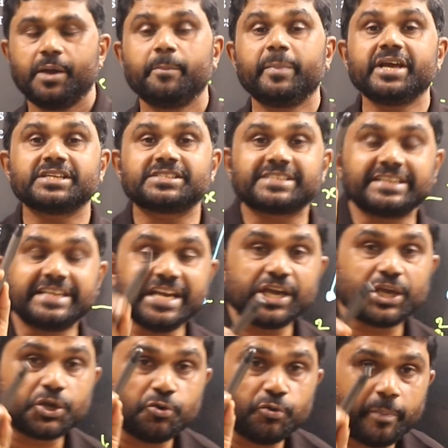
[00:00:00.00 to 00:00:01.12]
means
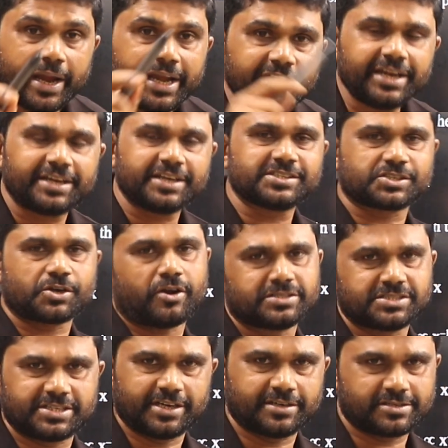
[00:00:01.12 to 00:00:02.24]
dq by dt is
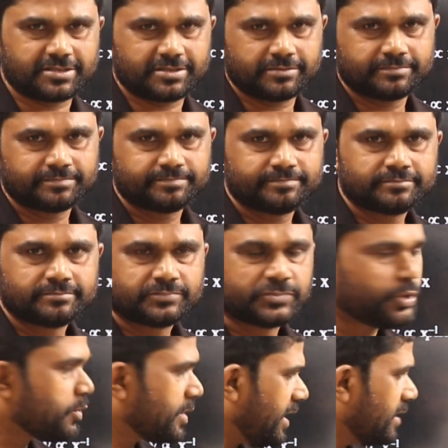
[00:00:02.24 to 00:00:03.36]
constant.
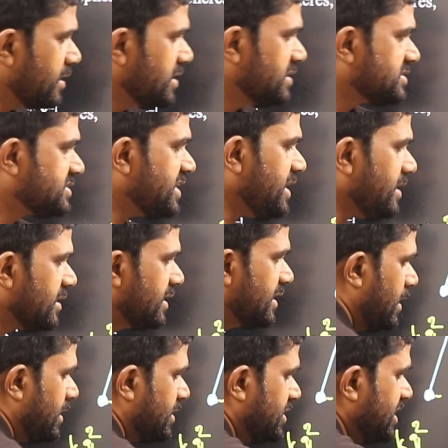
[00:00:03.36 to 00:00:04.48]
Okay, see
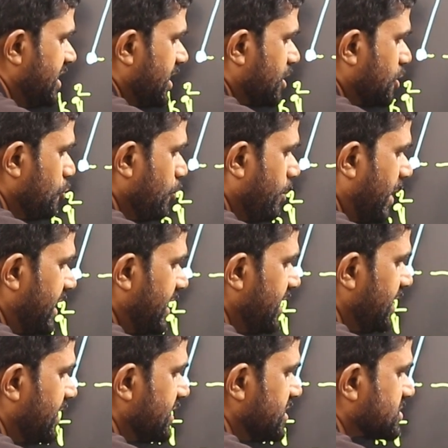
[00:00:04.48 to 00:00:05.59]
dq by
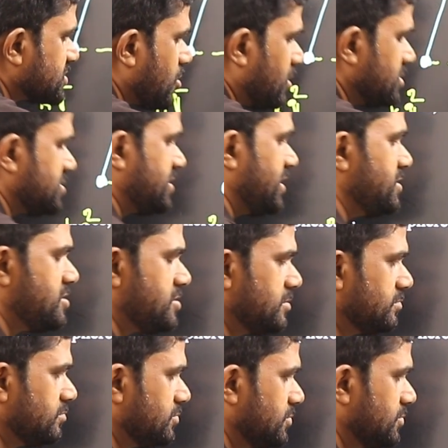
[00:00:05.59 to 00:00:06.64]
dt is constant,